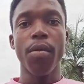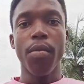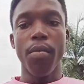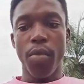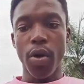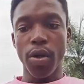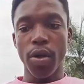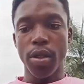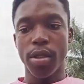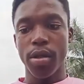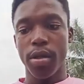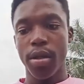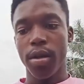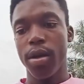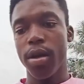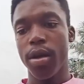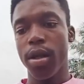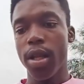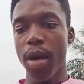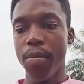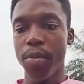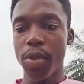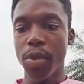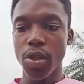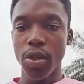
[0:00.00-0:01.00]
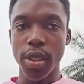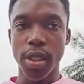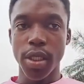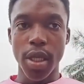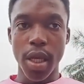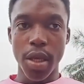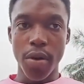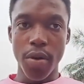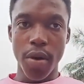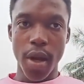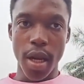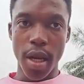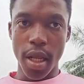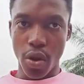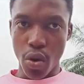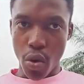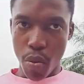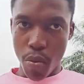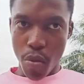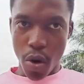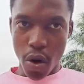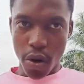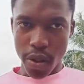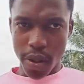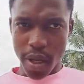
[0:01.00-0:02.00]
But let me just tell you a
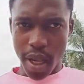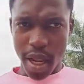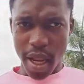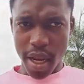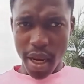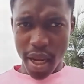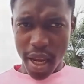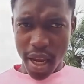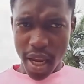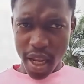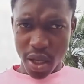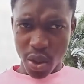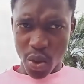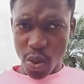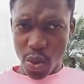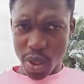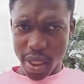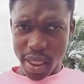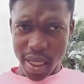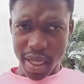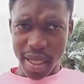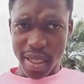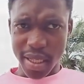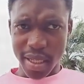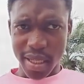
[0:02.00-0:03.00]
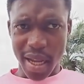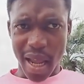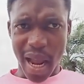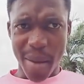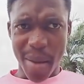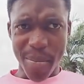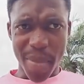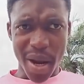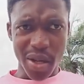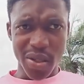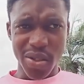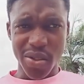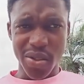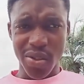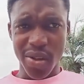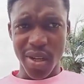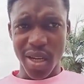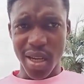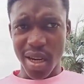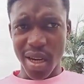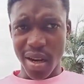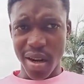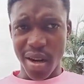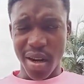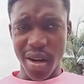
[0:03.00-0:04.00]
little thing about
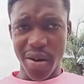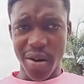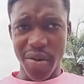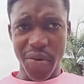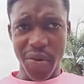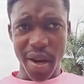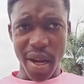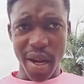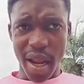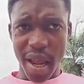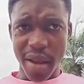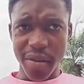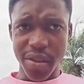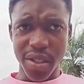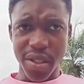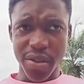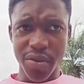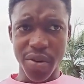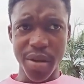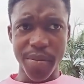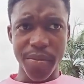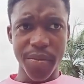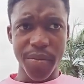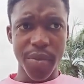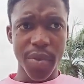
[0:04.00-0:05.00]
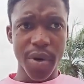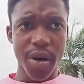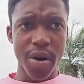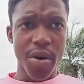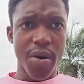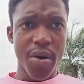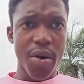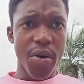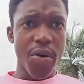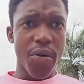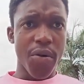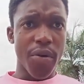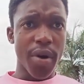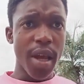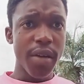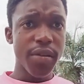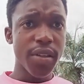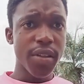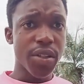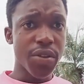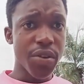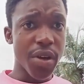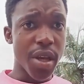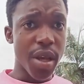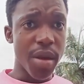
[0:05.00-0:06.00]
live stream. Live
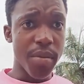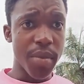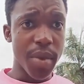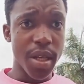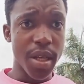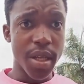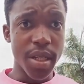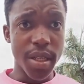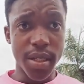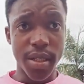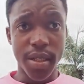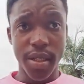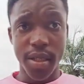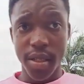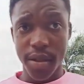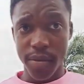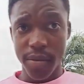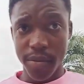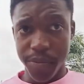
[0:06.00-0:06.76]
stream is